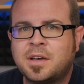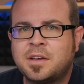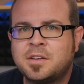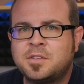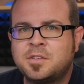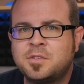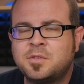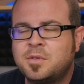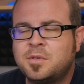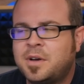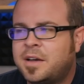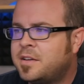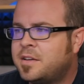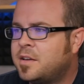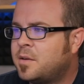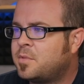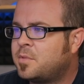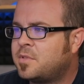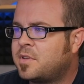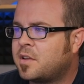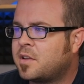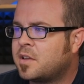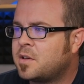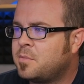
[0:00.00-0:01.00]
I do end
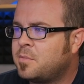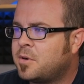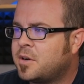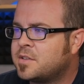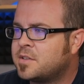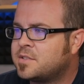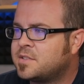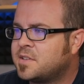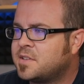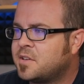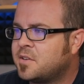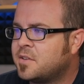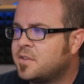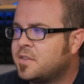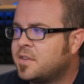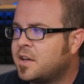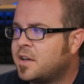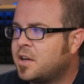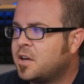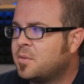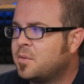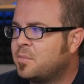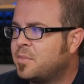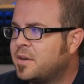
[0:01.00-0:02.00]
up selling parts here and
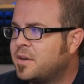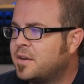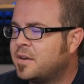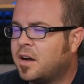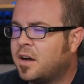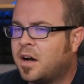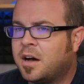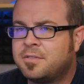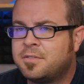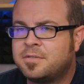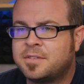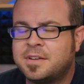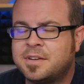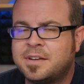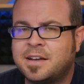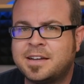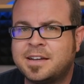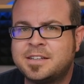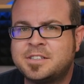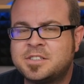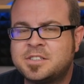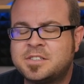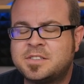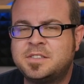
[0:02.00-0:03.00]
there, but often
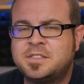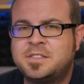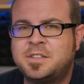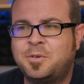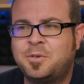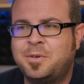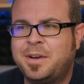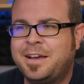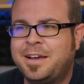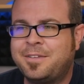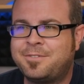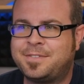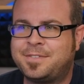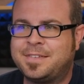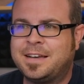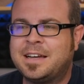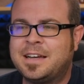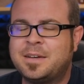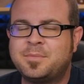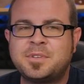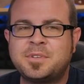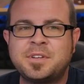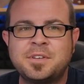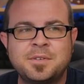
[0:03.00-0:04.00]
I just don't have
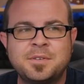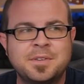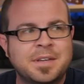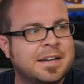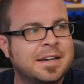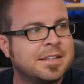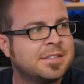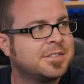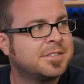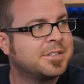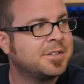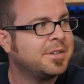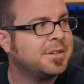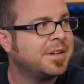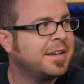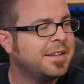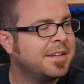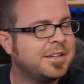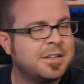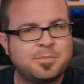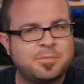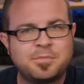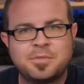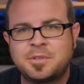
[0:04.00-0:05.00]
time to do that. So I
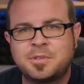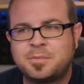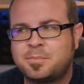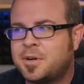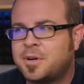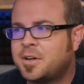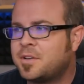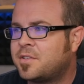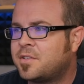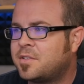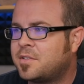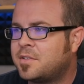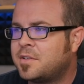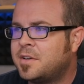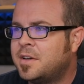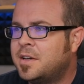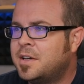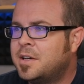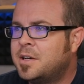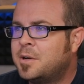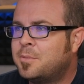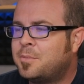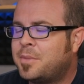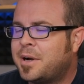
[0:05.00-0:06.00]
end up with parts
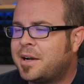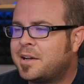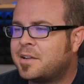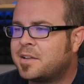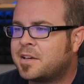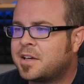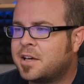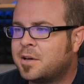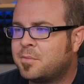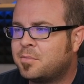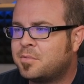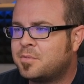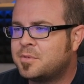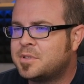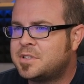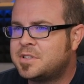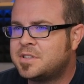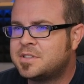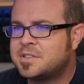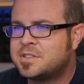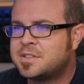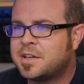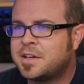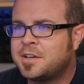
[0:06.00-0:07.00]
piling up,
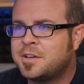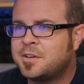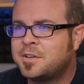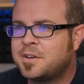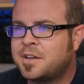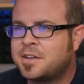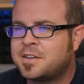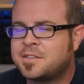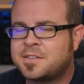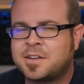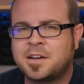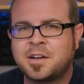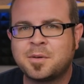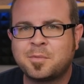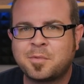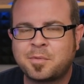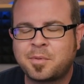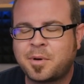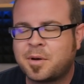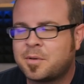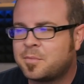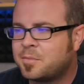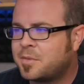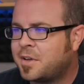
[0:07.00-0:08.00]
which is, I know, not a terrible
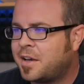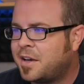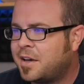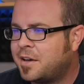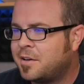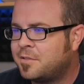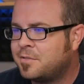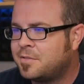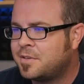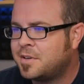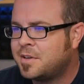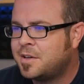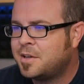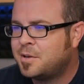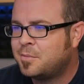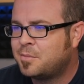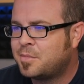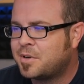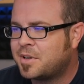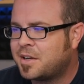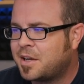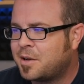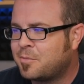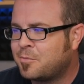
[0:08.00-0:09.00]
problem to have,
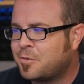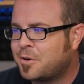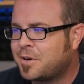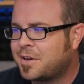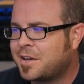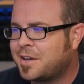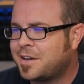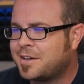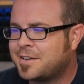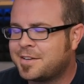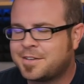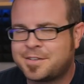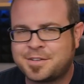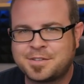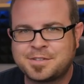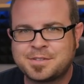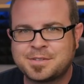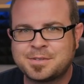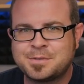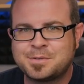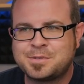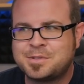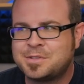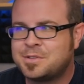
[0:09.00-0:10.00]
but I'm working on other
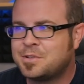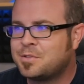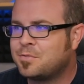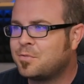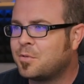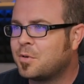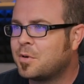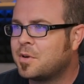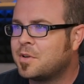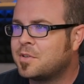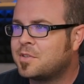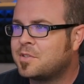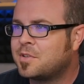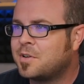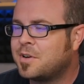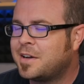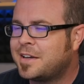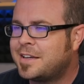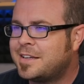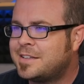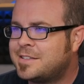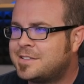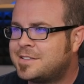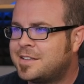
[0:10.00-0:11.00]
solutions for it. So
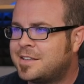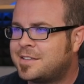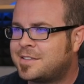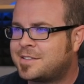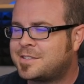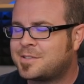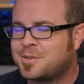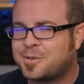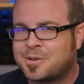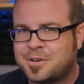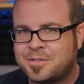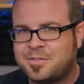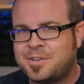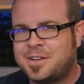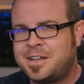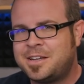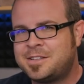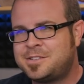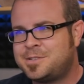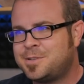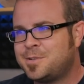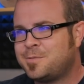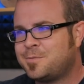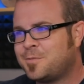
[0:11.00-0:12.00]
I guess that's sort of an
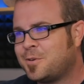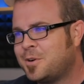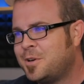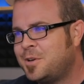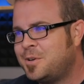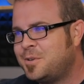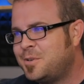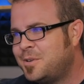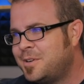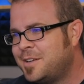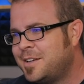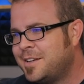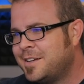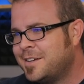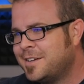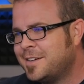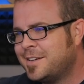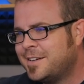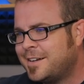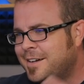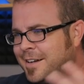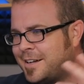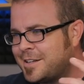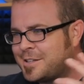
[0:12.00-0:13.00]
answer for you.
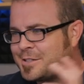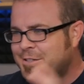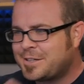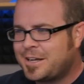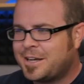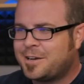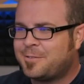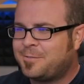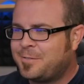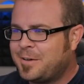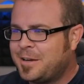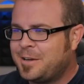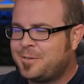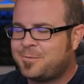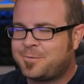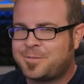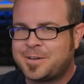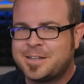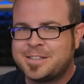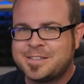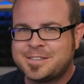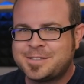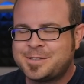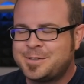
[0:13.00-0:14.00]
I try to find
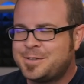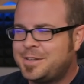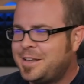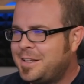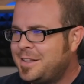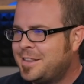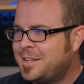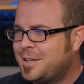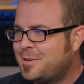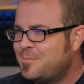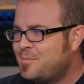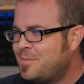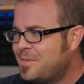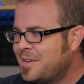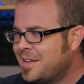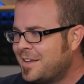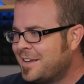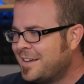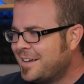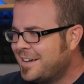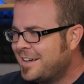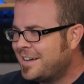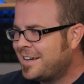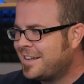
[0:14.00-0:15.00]
friends who need them
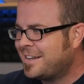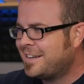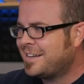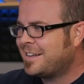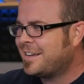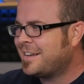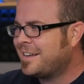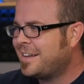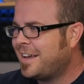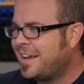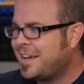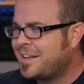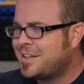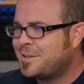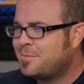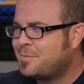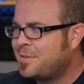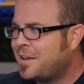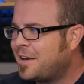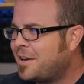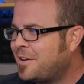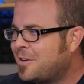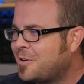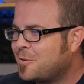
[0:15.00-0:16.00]
and, and hand them
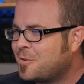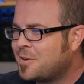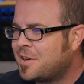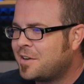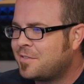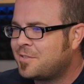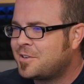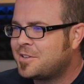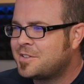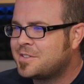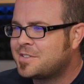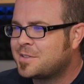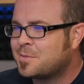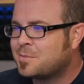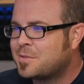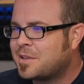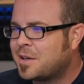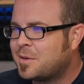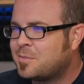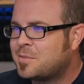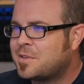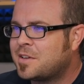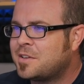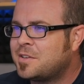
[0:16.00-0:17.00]
down or whatever.
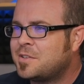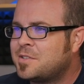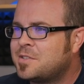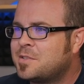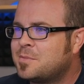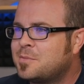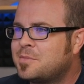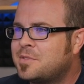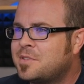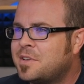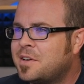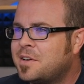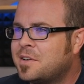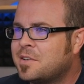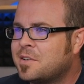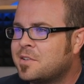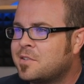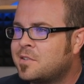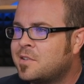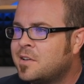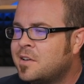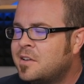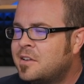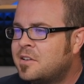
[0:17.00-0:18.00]
Sometimes I do some
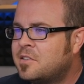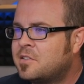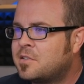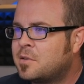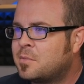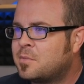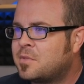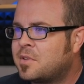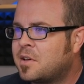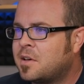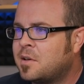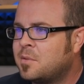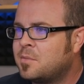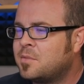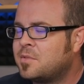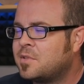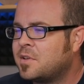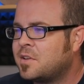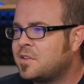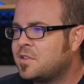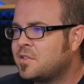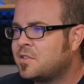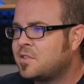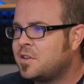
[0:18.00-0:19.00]
sales.
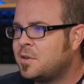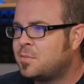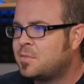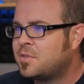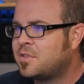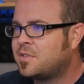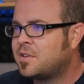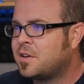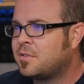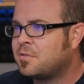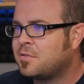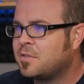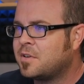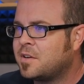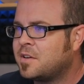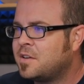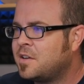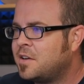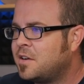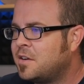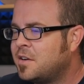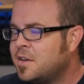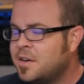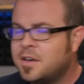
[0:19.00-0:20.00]
Sometimes I just keep the stuff around
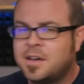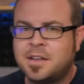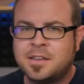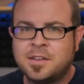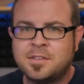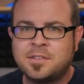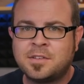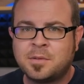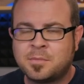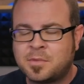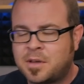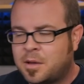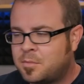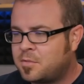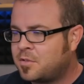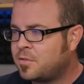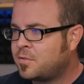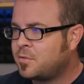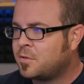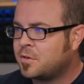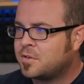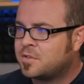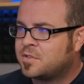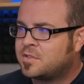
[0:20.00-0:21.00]
here. And then sometimes,
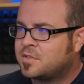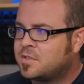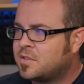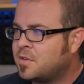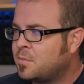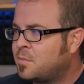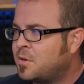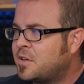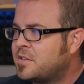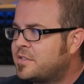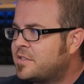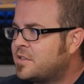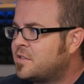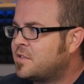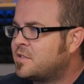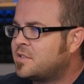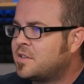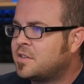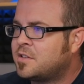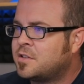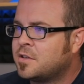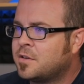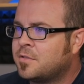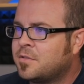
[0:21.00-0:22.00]
of course, the parts that are
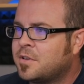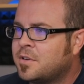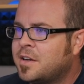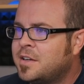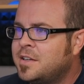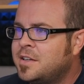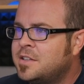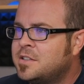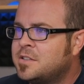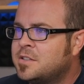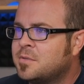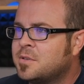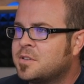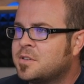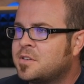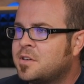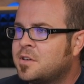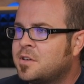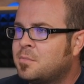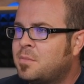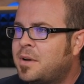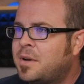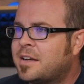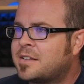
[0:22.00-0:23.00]
sent over I need to
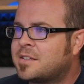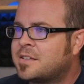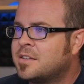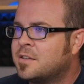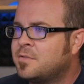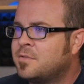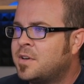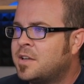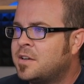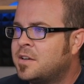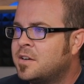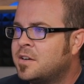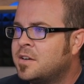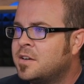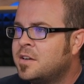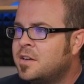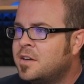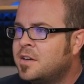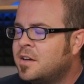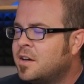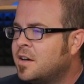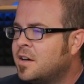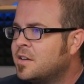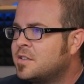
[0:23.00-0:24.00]
return back to the vendor.
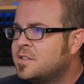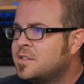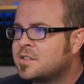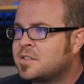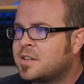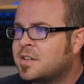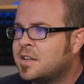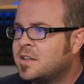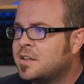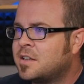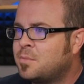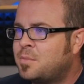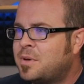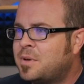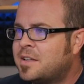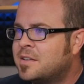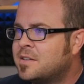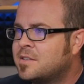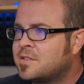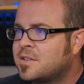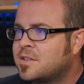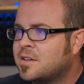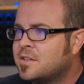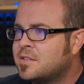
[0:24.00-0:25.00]
Uh, just kind of
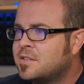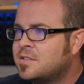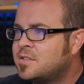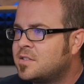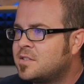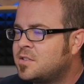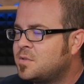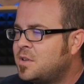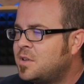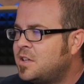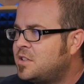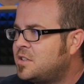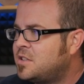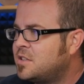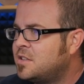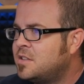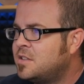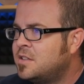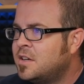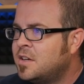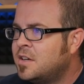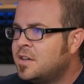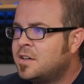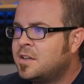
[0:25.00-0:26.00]
depends on the
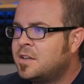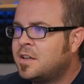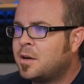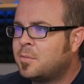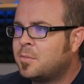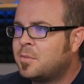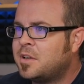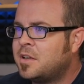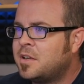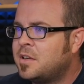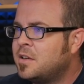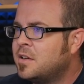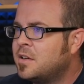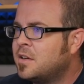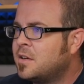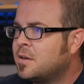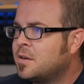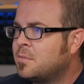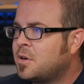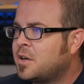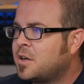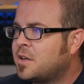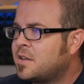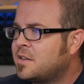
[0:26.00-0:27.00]
situation, how many
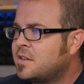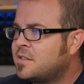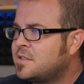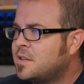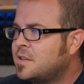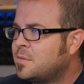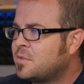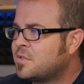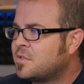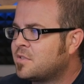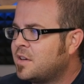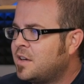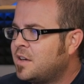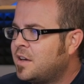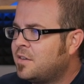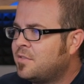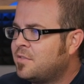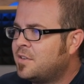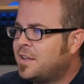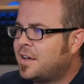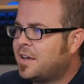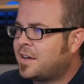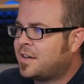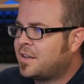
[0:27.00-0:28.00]
uh, marketing samples they
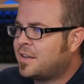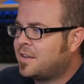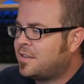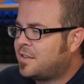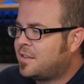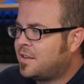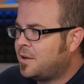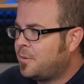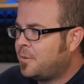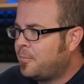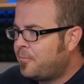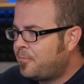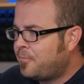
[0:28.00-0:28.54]
have, and that kind of thing.